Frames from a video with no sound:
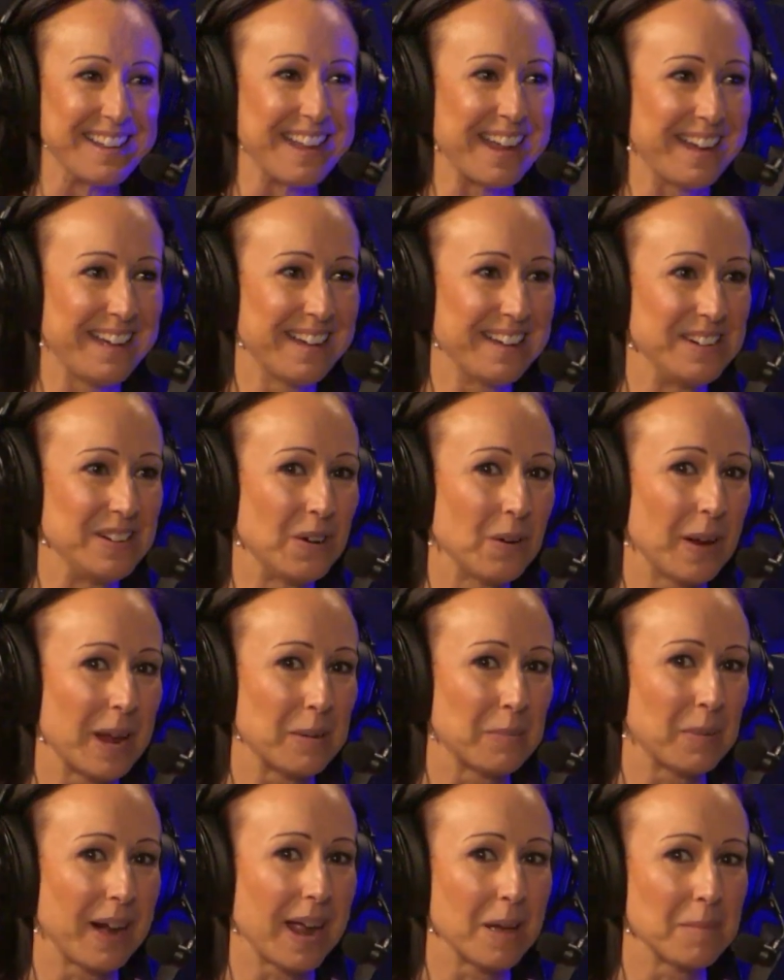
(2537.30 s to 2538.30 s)
Yeah, no,
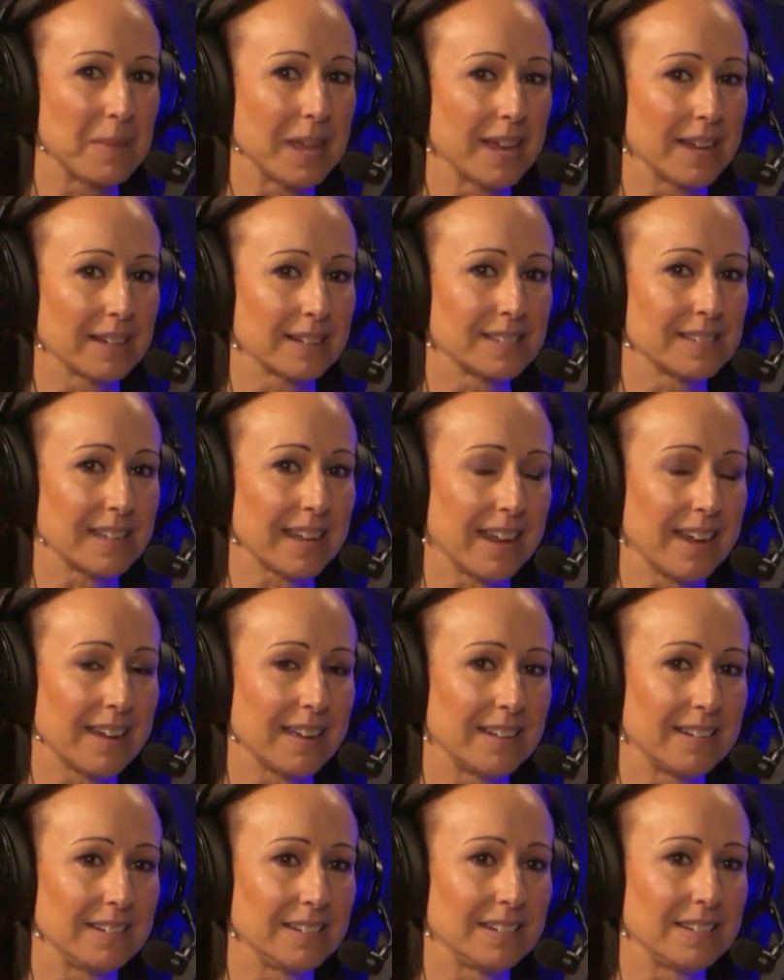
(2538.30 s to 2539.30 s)
Abraham Hicks,
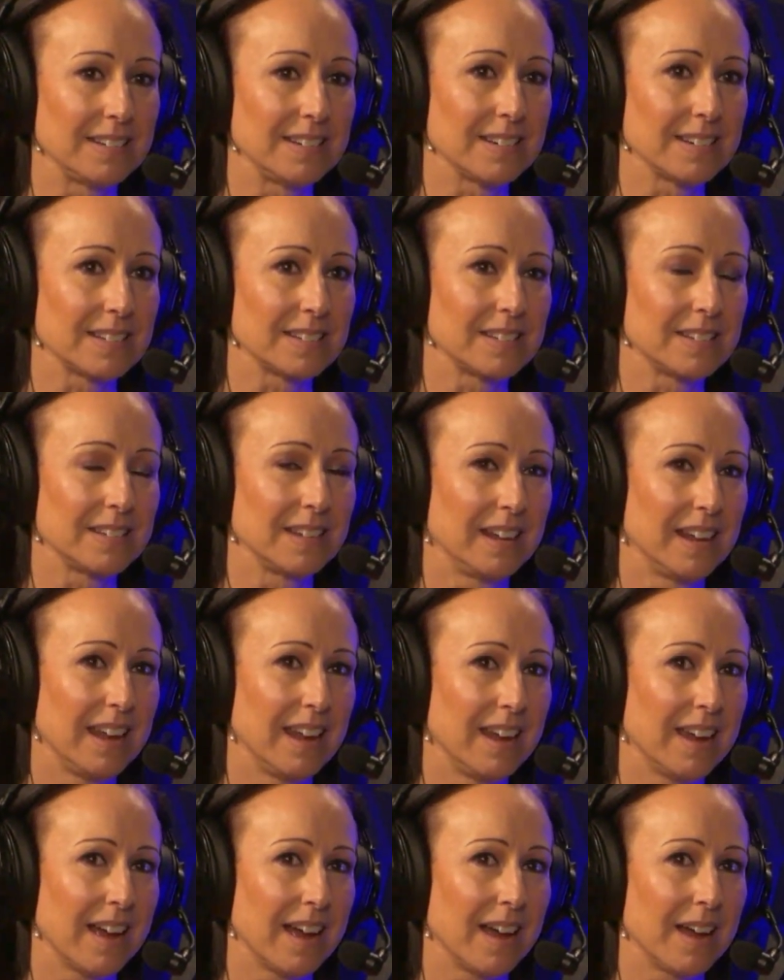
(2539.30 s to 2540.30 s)
and just
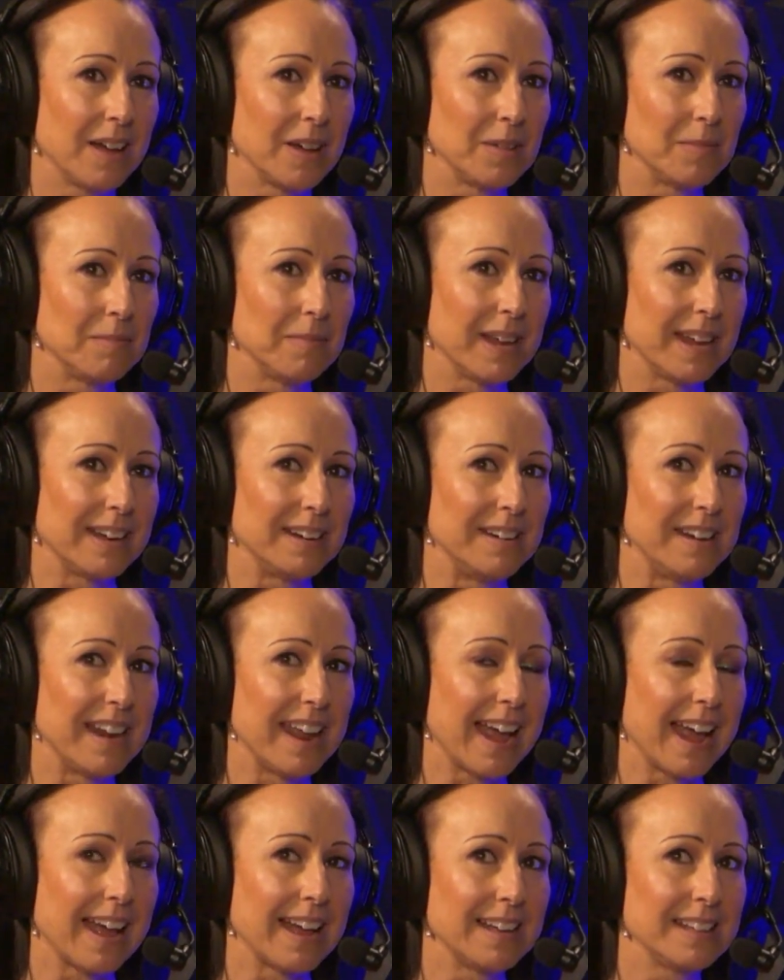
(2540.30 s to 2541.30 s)
and
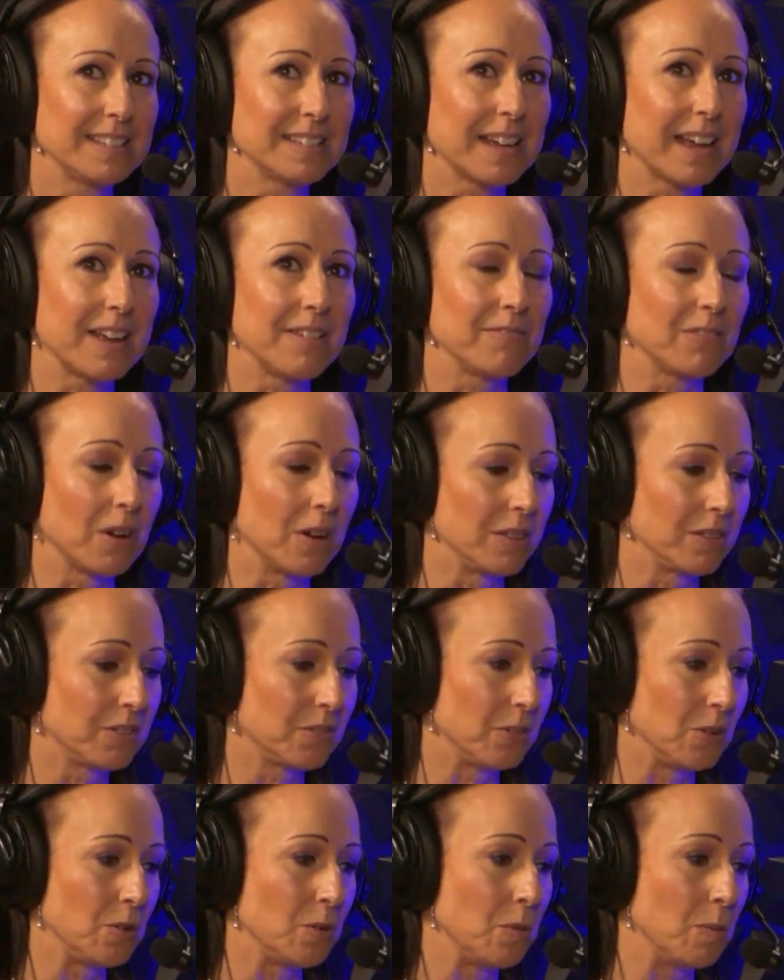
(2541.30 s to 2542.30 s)
as I've gone
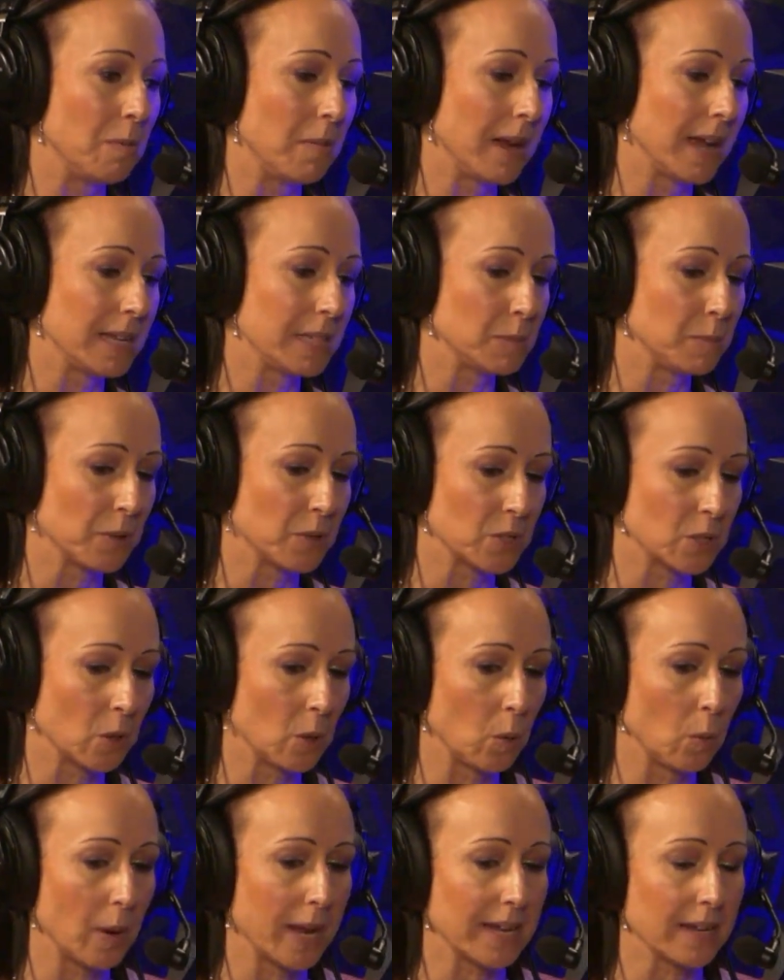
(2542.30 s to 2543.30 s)
through my
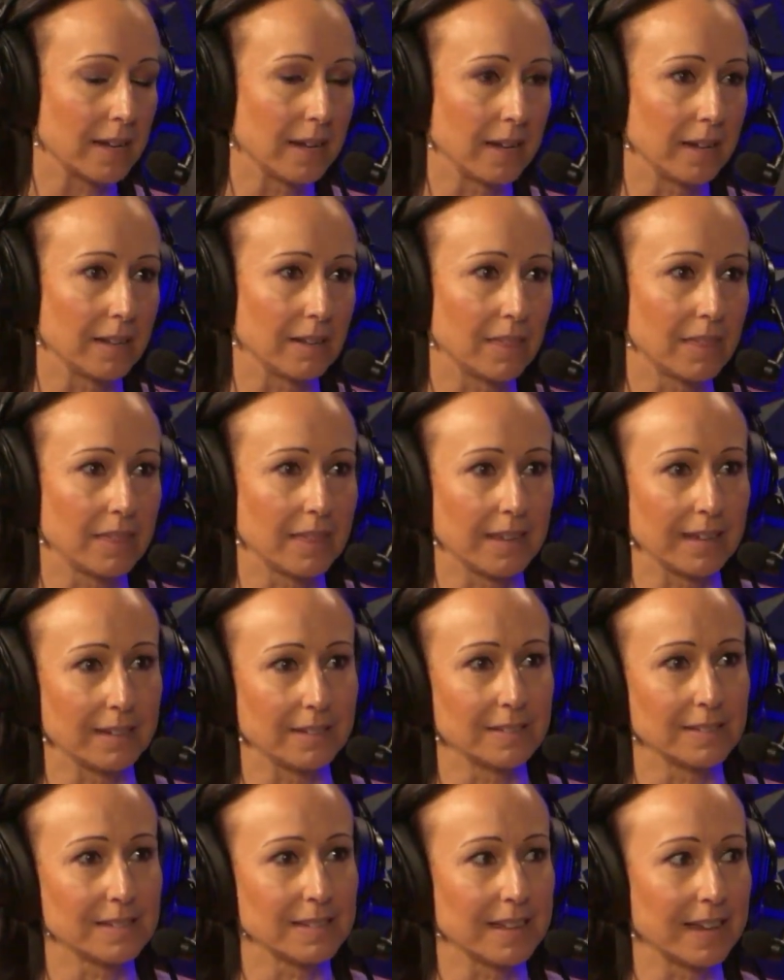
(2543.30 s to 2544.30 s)
spiritual awakening,
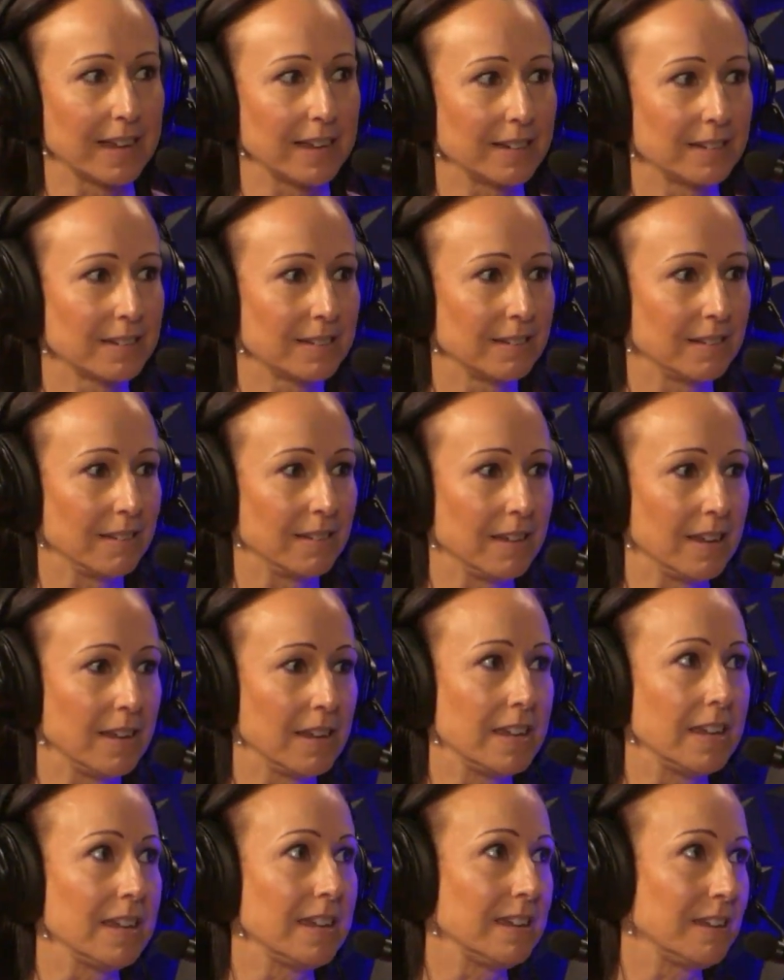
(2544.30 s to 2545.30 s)
things that
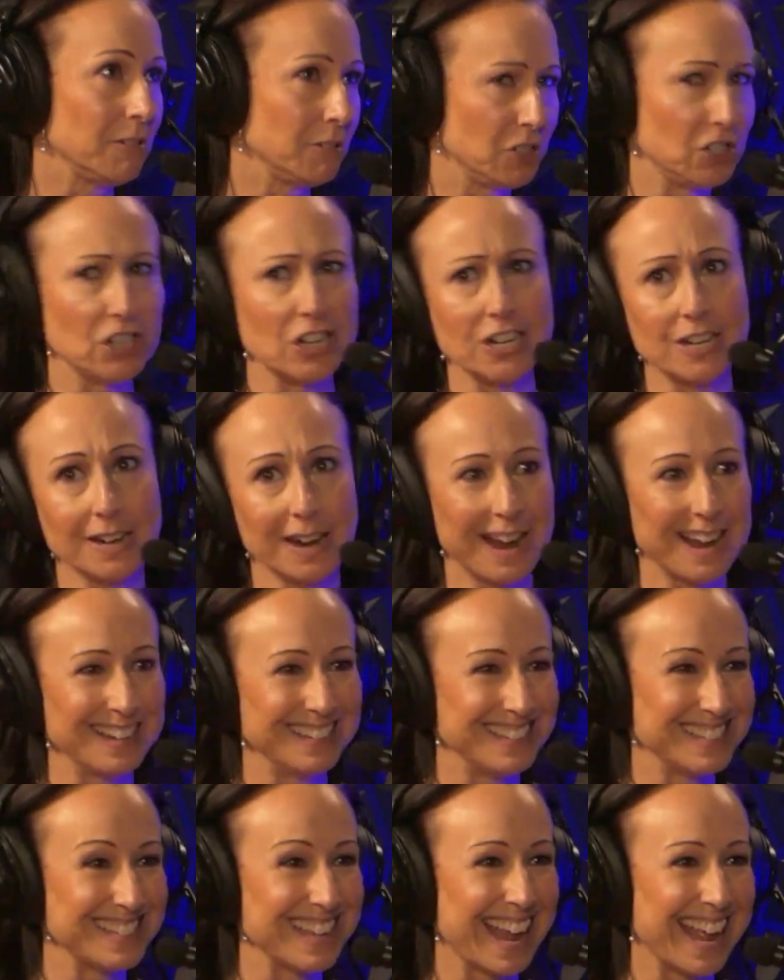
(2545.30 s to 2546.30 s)
she
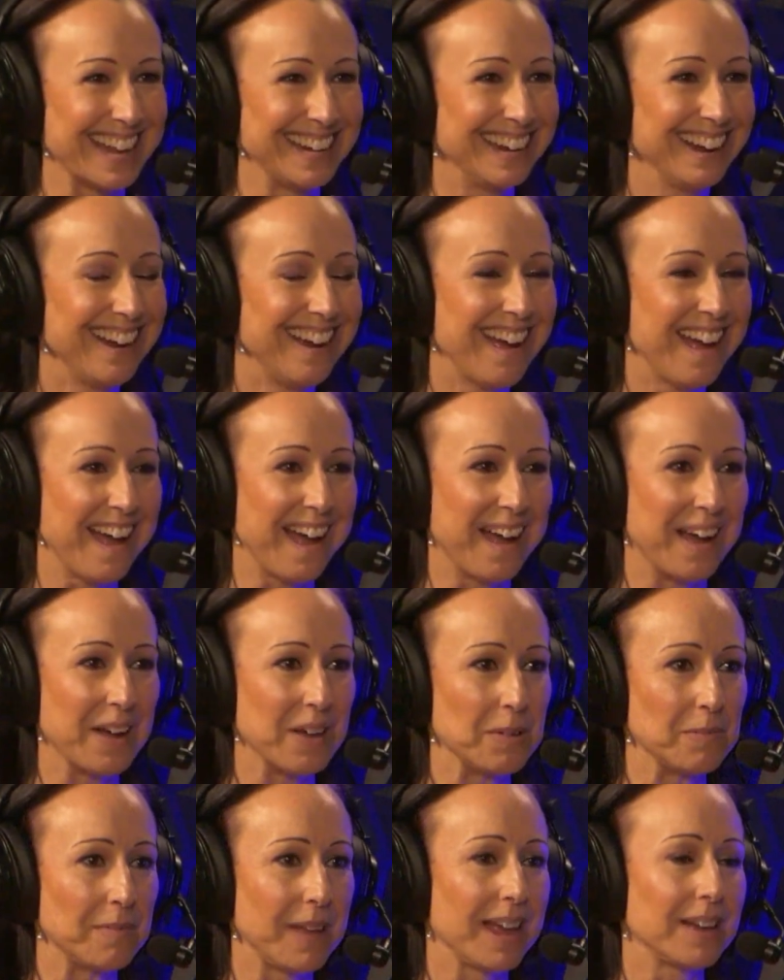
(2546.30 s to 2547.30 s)
has said
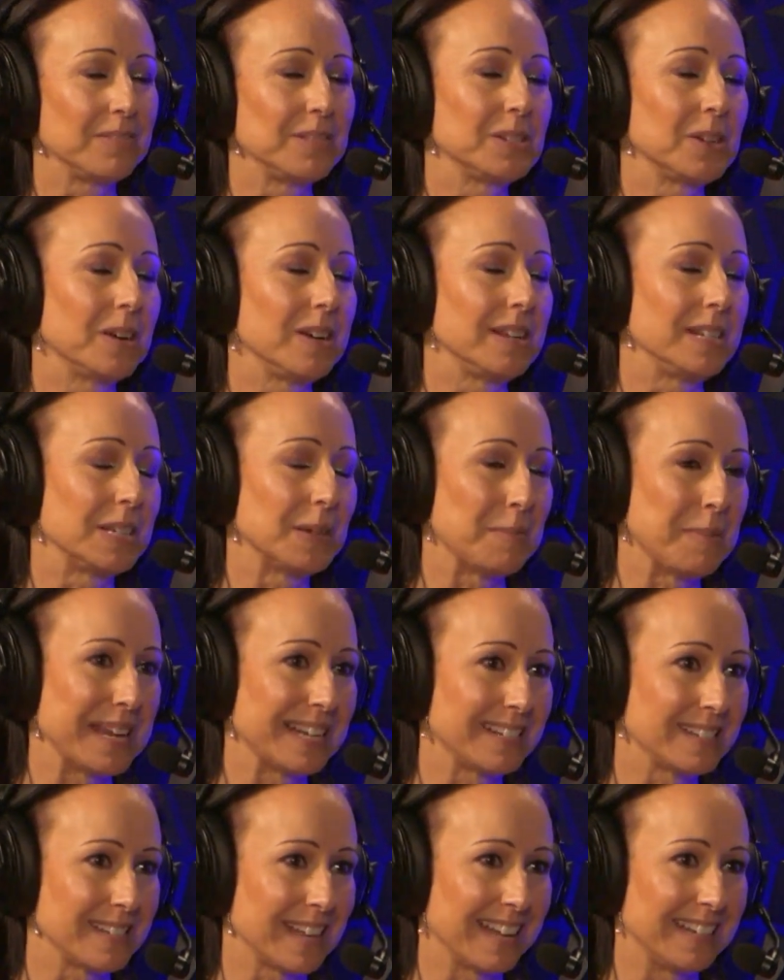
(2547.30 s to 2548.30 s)
have started to
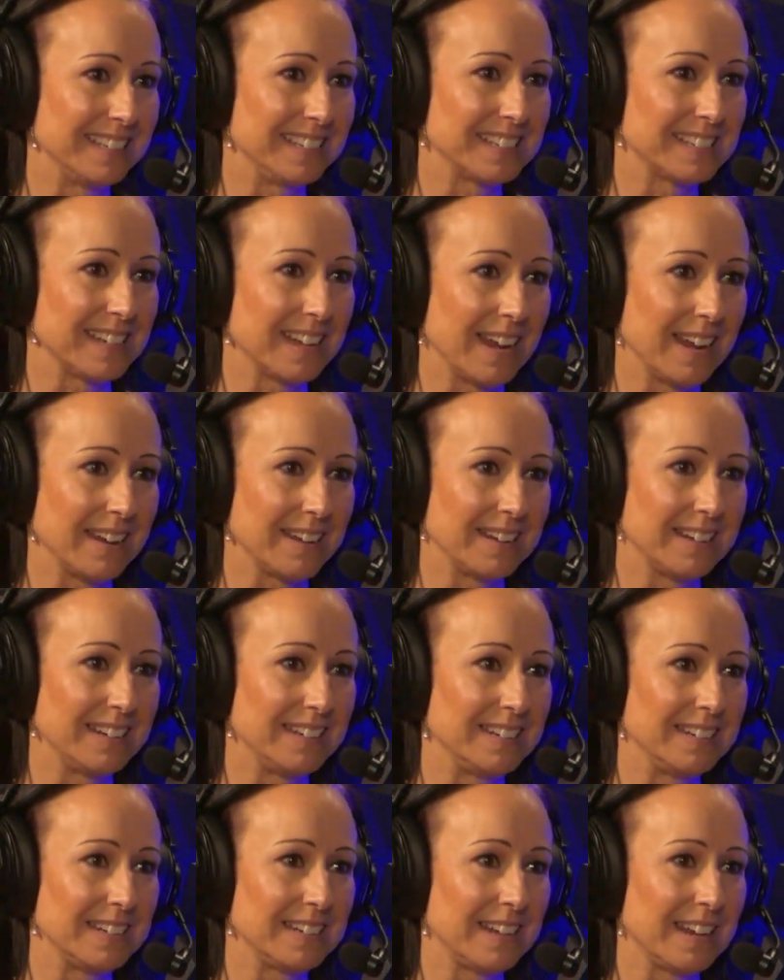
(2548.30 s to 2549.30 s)
make sense,
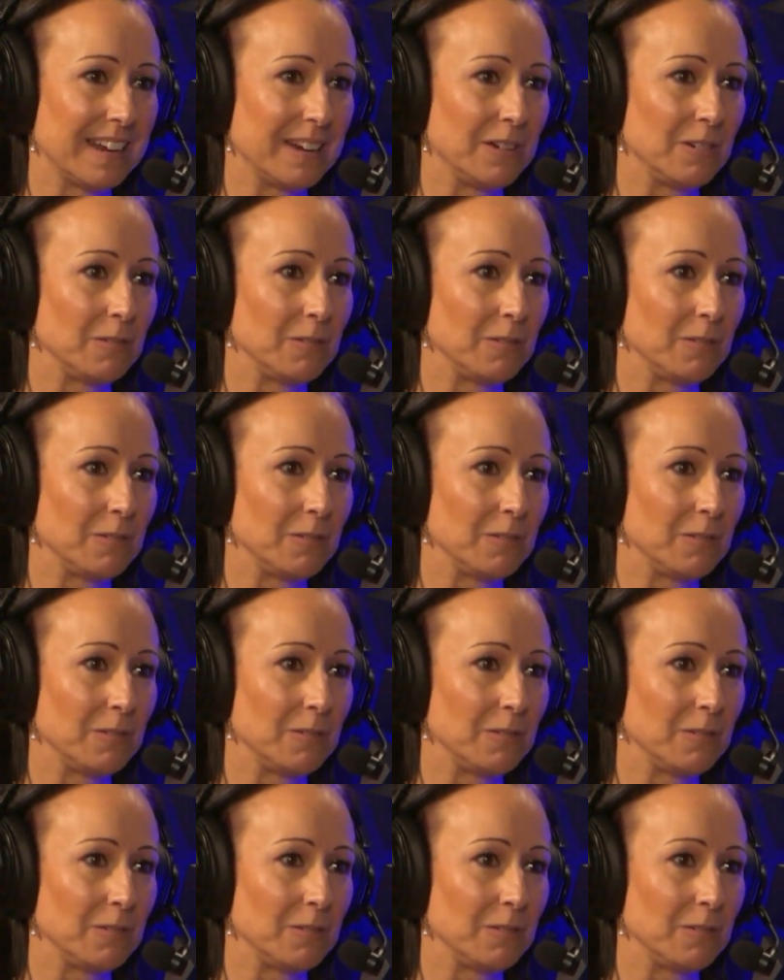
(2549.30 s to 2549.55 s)
and